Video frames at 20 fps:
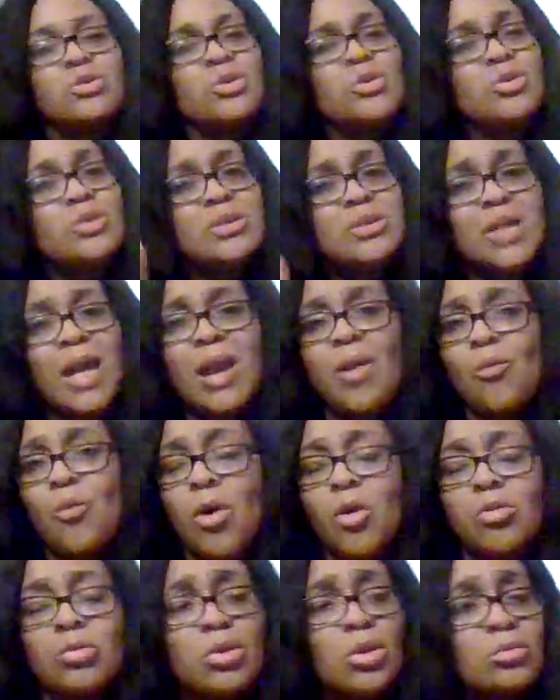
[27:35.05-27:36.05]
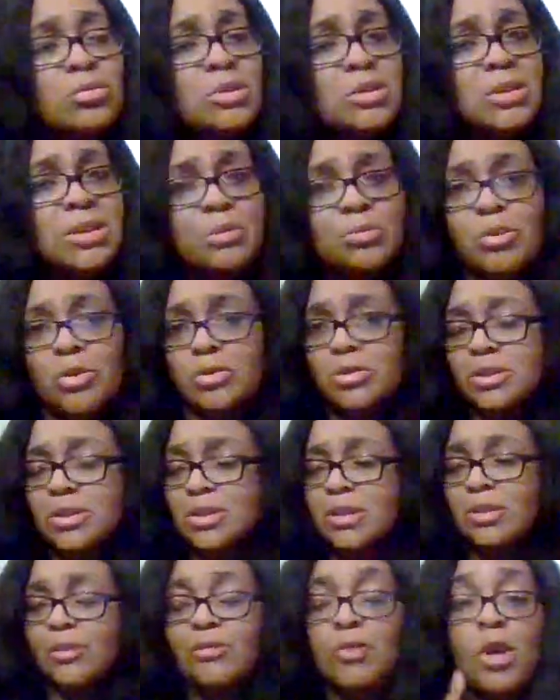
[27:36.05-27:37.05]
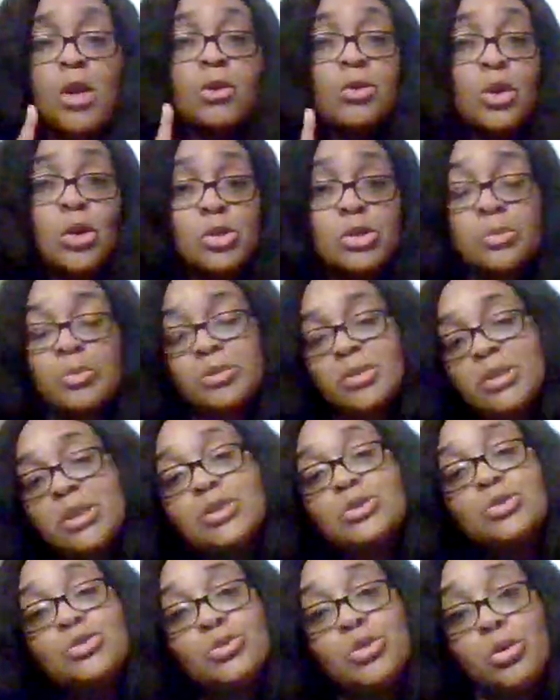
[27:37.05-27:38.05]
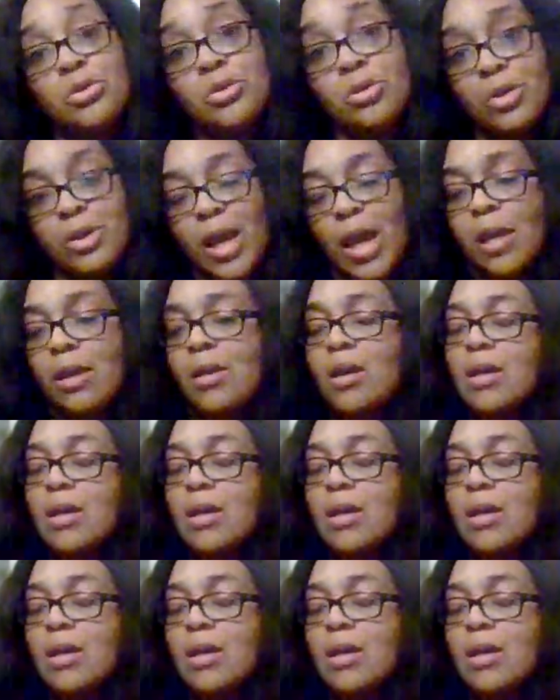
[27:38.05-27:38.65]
So stay woke. Don't sleep on yourself. Know your potential. Know your light.